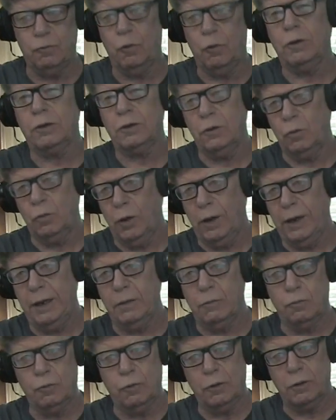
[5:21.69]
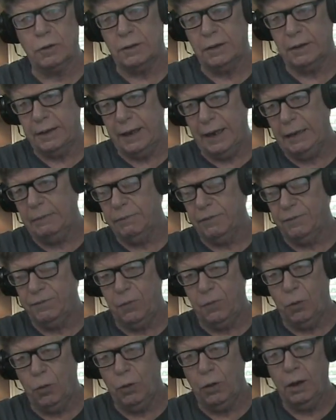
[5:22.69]
work the way it worked the day
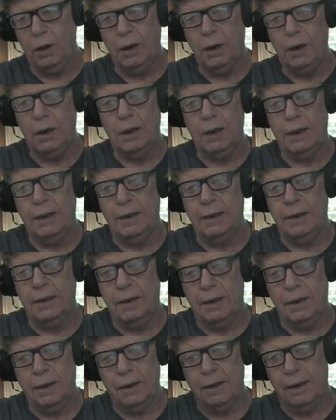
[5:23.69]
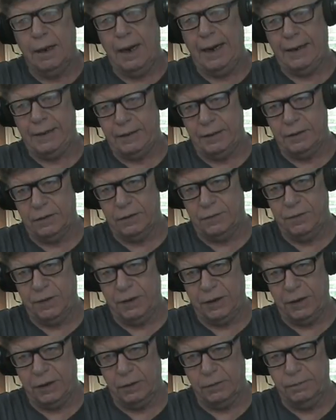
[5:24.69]
before, like this
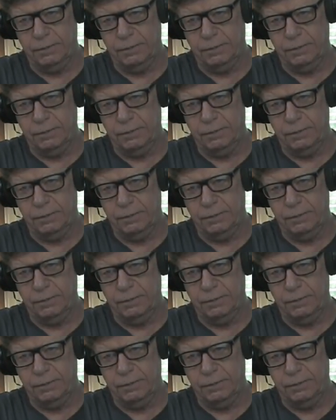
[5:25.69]
video.